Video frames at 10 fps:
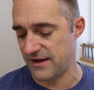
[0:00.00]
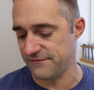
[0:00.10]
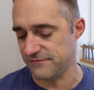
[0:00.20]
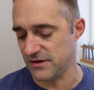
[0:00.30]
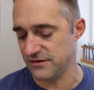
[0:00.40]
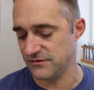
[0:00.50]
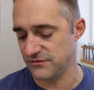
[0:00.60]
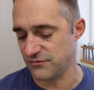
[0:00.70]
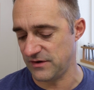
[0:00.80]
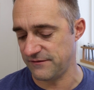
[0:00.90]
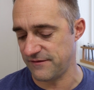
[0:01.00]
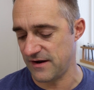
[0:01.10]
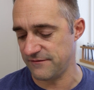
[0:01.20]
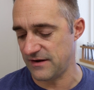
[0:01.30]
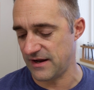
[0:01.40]
F1
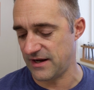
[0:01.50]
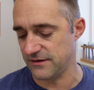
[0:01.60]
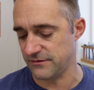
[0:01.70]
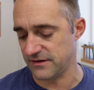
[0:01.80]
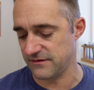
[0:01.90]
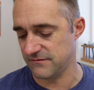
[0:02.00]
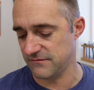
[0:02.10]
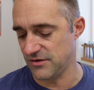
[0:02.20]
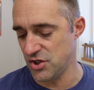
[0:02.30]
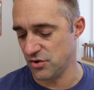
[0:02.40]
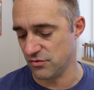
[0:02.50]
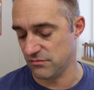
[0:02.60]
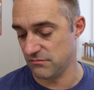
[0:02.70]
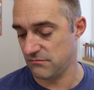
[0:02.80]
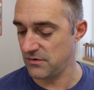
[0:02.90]
25900. New.